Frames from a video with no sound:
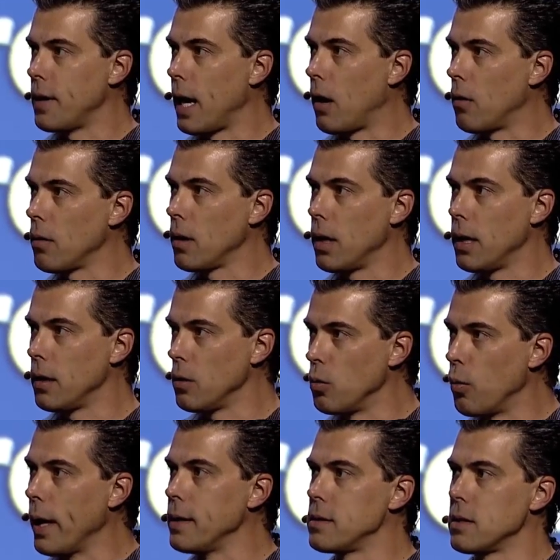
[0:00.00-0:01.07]
out, and you
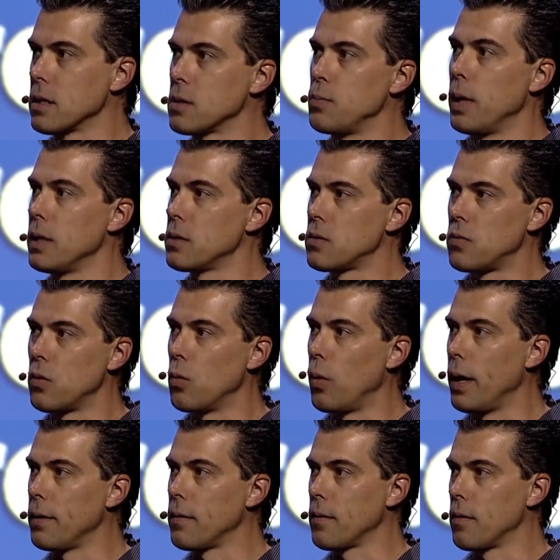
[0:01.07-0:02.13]
wait 6 months for
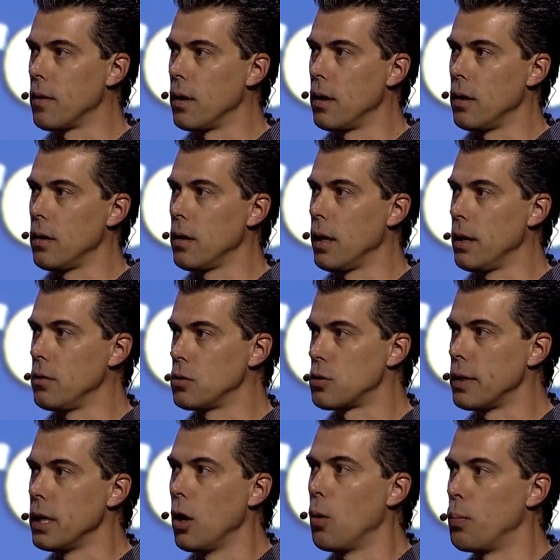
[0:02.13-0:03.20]
and
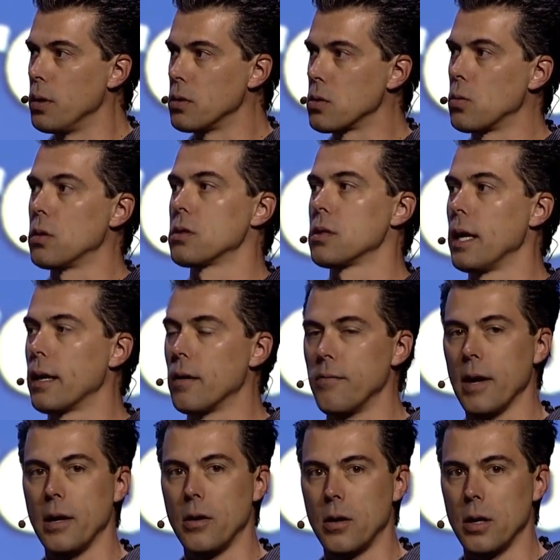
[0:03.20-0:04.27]
treat open source like a
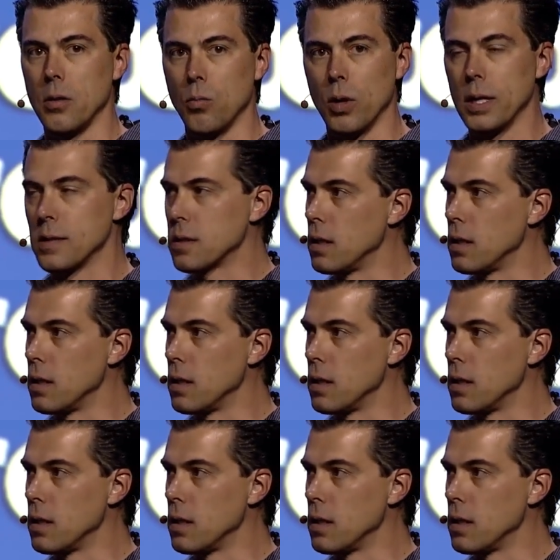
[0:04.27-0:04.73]
vendor and what it's